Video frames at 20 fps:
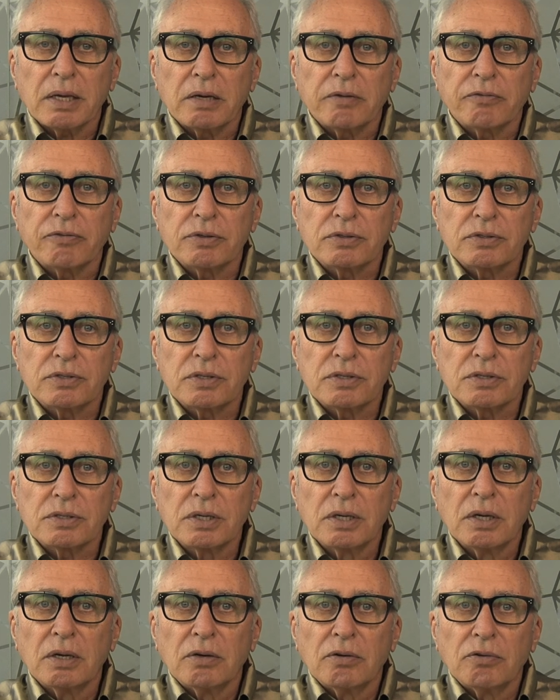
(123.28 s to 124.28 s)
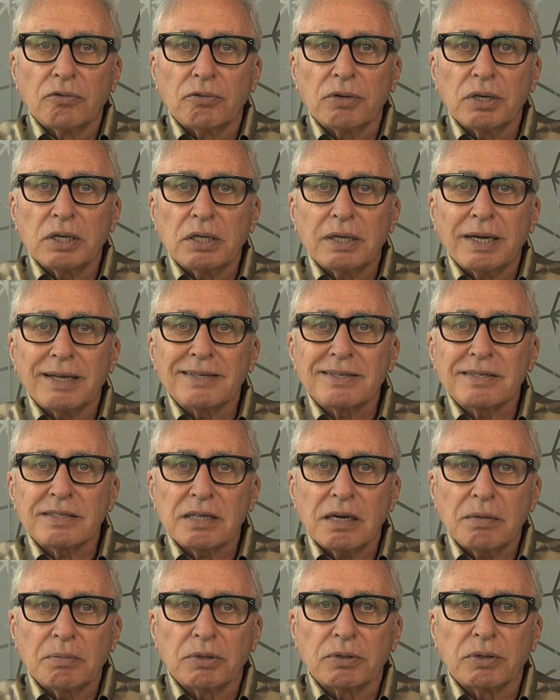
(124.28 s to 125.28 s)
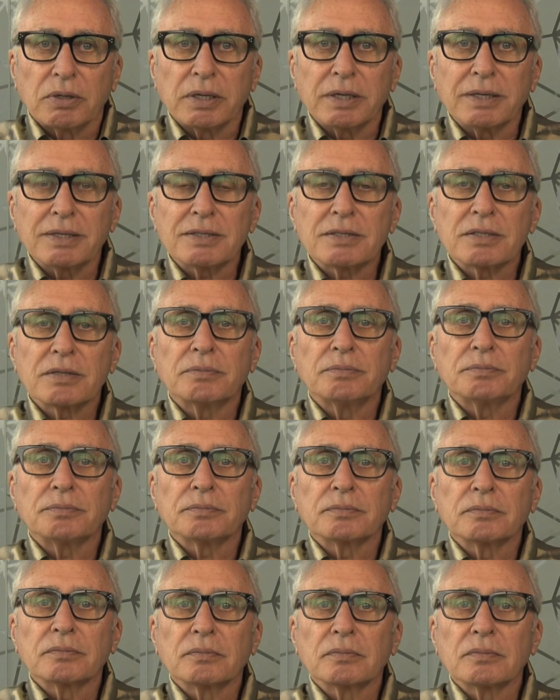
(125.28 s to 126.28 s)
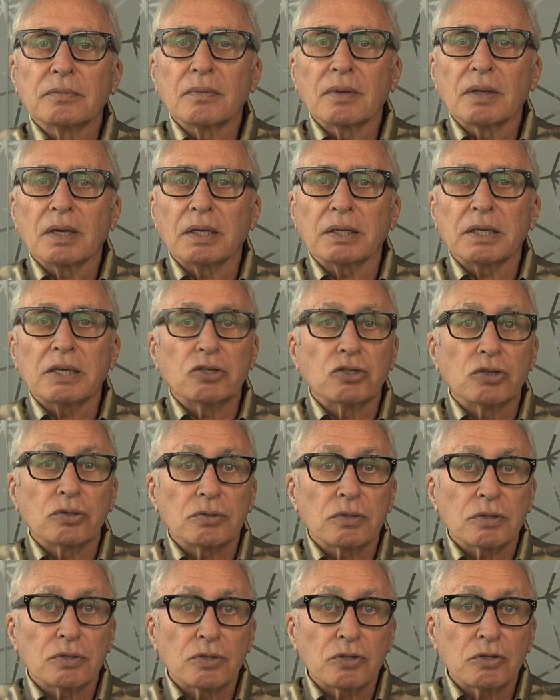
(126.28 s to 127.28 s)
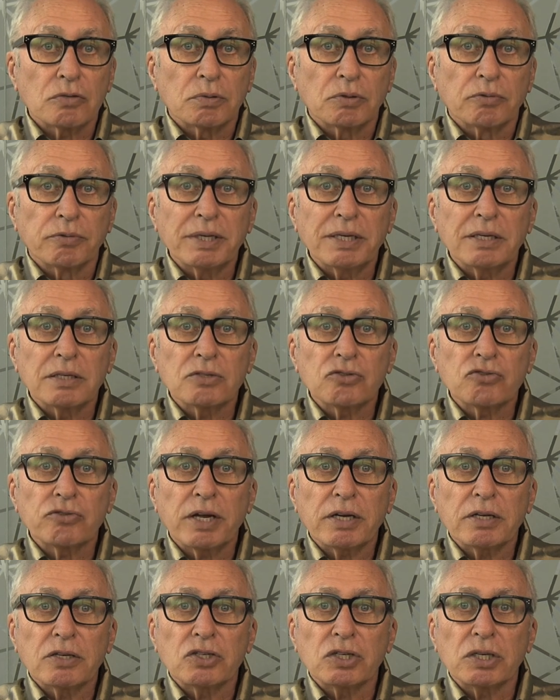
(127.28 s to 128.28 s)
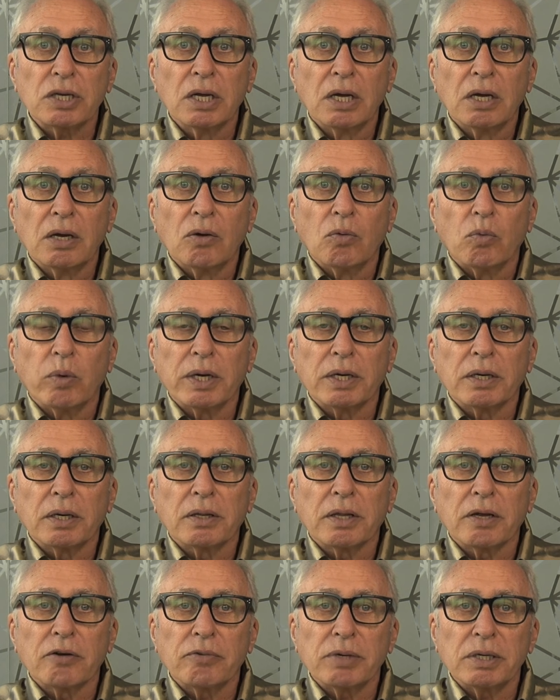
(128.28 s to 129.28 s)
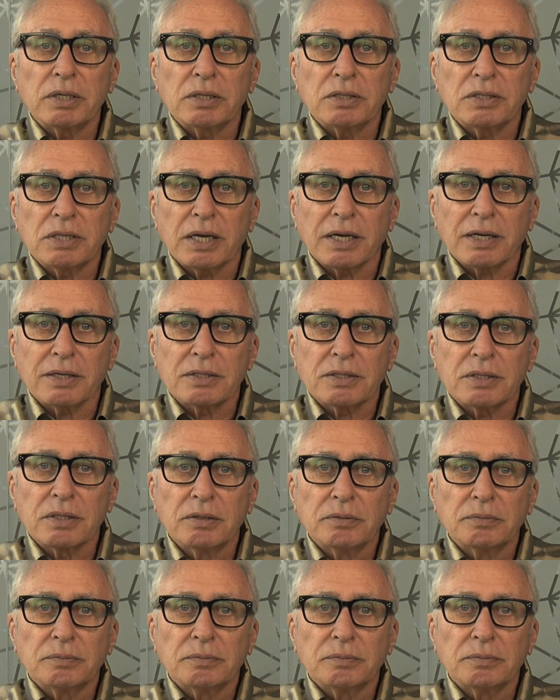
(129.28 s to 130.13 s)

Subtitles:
inferences, read and summarize? Can they choose a suitable reading strategy when they read a text?